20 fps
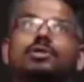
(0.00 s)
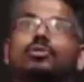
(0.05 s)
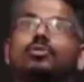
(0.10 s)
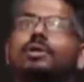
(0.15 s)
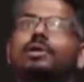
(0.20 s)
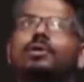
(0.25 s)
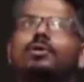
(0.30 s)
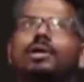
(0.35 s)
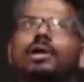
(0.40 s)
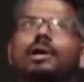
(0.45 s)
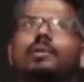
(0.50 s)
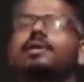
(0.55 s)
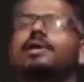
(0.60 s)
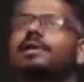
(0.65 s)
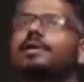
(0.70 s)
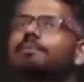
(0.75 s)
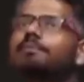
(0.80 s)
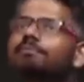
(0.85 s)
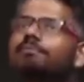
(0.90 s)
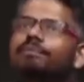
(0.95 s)
Dubé or
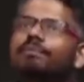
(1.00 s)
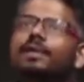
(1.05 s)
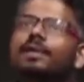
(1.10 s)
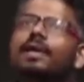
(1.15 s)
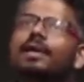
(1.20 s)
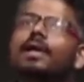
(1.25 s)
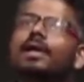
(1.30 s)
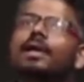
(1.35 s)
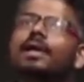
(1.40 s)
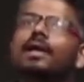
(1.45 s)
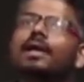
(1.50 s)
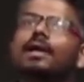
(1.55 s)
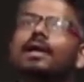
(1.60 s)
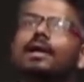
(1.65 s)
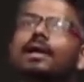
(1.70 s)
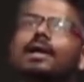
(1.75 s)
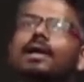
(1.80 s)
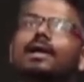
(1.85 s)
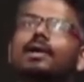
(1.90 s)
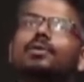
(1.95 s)
Abbé,
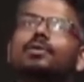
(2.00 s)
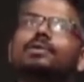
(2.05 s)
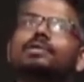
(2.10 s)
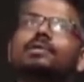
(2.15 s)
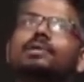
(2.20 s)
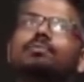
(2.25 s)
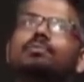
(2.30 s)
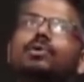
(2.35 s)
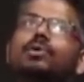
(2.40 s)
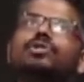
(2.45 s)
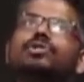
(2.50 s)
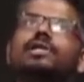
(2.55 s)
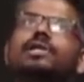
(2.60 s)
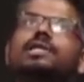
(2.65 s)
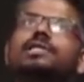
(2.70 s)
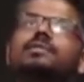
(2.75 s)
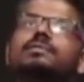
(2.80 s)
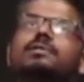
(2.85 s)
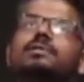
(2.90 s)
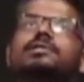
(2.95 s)
who was a
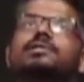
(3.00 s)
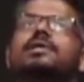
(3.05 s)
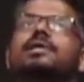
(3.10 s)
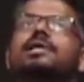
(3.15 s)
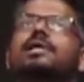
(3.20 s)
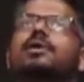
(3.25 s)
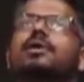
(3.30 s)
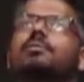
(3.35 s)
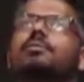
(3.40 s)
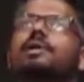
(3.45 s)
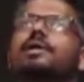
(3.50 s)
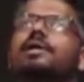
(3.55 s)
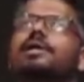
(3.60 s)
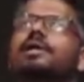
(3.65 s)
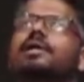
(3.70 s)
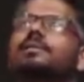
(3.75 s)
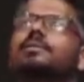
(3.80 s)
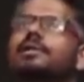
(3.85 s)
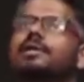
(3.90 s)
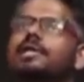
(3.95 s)
Portuguese missionary
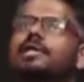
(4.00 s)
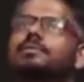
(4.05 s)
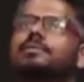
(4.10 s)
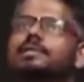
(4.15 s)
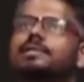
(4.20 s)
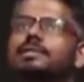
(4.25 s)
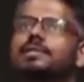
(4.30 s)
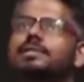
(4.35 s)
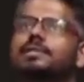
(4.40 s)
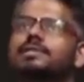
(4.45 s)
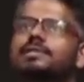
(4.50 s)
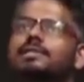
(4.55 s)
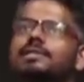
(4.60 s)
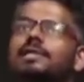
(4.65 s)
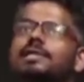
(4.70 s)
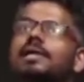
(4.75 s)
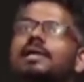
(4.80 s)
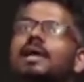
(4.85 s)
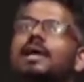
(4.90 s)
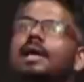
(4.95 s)
operating in the Madras
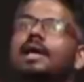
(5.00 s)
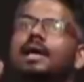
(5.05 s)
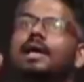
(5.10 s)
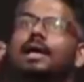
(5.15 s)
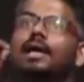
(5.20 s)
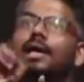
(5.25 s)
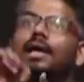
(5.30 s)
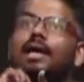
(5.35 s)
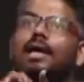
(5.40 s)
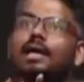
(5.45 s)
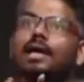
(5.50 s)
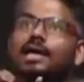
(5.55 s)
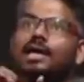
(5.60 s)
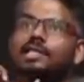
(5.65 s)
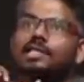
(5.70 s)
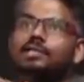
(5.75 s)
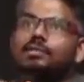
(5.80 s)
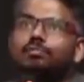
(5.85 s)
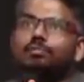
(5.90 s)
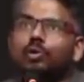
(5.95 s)
Presidency,
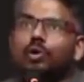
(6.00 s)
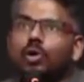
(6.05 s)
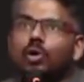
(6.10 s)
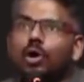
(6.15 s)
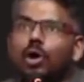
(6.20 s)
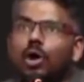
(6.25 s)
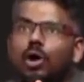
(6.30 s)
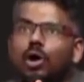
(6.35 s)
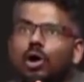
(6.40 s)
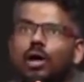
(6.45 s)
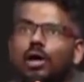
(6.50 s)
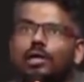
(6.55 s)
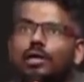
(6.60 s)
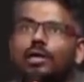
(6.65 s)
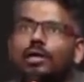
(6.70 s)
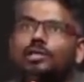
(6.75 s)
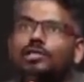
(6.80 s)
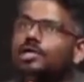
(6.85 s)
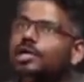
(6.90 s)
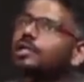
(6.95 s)
his book
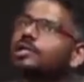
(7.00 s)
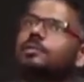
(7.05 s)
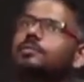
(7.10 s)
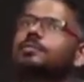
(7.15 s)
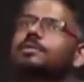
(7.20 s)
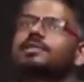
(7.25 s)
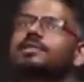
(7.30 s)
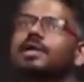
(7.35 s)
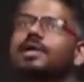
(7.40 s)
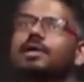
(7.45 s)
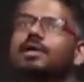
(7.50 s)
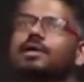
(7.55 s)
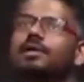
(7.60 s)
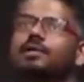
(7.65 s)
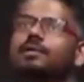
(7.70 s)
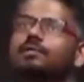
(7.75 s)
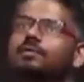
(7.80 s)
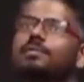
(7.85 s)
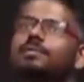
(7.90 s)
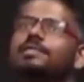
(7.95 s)
on Jati Pratha
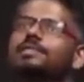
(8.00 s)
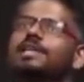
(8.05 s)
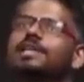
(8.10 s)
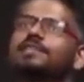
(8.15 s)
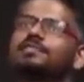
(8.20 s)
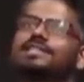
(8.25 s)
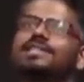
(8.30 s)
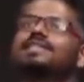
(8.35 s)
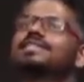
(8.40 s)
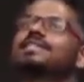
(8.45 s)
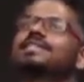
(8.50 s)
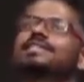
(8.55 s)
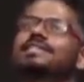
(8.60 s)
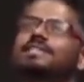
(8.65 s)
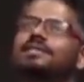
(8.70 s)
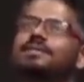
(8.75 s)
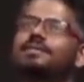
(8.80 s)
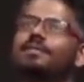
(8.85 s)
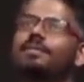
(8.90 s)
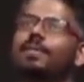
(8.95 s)
was the state of
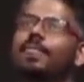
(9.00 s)
census.